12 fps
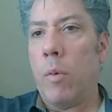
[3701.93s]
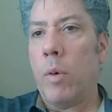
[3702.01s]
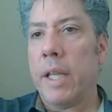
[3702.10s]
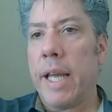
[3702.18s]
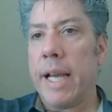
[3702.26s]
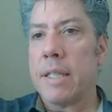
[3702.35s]

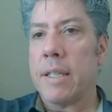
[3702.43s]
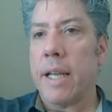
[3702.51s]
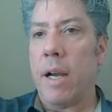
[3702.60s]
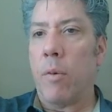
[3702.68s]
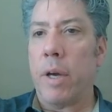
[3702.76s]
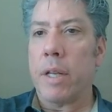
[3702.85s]
One last
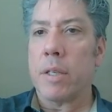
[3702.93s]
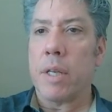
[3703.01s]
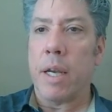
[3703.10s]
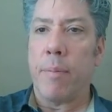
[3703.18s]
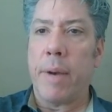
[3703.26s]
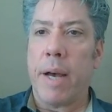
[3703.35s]
thing I want to
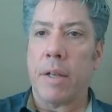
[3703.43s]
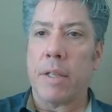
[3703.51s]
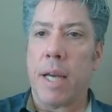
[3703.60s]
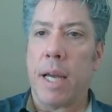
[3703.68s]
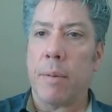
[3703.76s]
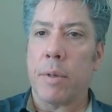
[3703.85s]
say about
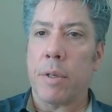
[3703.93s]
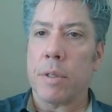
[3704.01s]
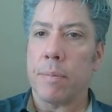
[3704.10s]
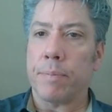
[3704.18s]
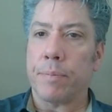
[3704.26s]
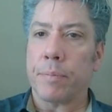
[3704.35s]

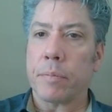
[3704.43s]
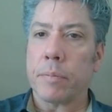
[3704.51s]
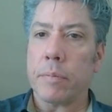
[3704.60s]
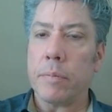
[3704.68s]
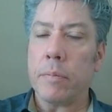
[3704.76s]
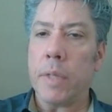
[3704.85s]
timers,
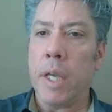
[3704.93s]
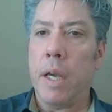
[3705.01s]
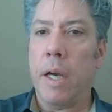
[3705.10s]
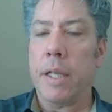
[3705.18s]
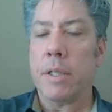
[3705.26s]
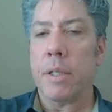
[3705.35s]

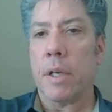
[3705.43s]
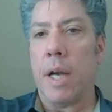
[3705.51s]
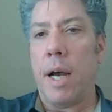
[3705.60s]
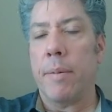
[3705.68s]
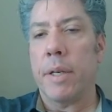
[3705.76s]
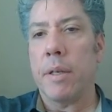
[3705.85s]
uh, it's a
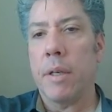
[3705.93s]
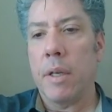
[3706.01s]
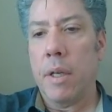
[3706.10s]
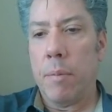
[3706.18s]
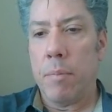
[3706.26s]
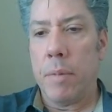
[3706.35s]
common
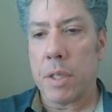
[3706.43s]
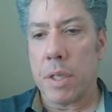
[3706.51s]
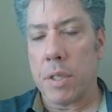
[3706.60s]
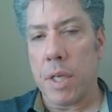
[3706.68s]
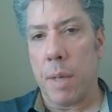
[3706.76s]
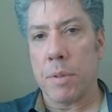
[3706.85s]

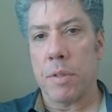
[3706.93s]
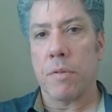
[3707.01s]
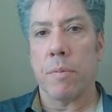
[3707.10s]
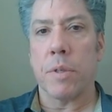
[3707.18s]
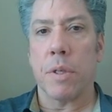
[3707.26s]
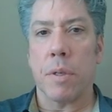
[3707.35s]
misconceptions
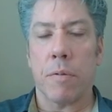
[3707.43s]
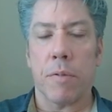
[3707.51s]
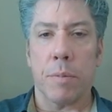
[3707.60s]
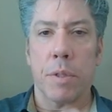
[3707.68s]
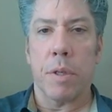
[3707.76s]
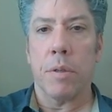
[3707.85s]
from, stu
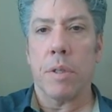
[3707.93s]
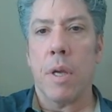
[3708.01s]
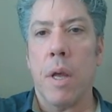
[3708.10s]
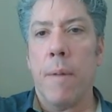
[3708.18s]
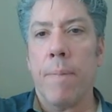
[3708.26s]
from students.